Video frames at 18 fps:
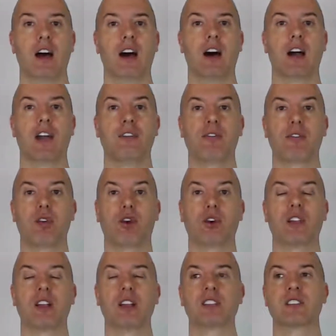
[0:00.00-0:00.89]
if you're
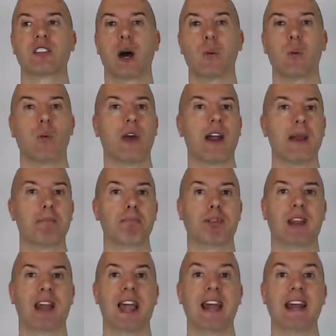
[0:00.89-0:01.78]
on the subway,
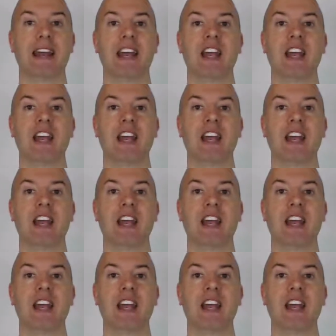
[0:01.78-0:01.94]
plane,